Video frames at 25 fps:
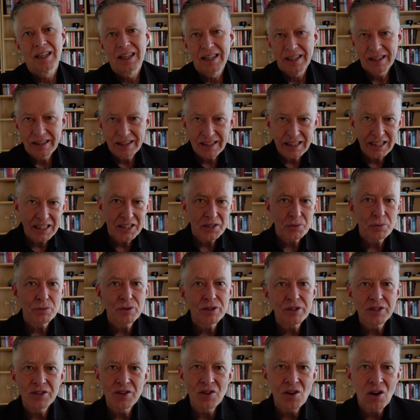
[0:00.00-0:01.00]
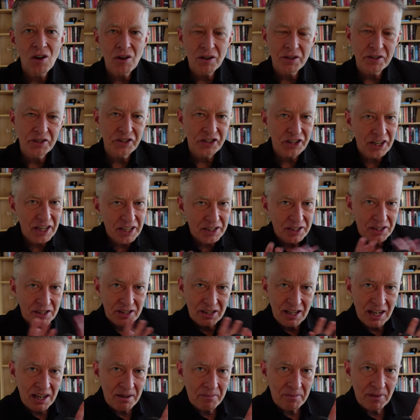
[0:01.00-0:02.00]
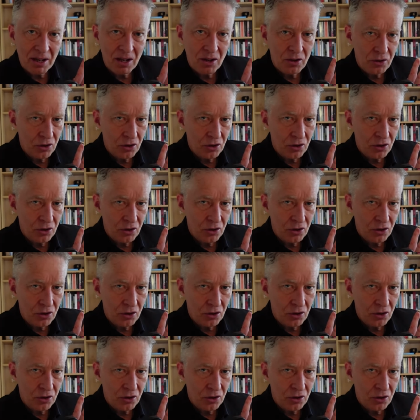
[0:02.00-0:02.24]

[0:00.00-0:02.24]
This was not just some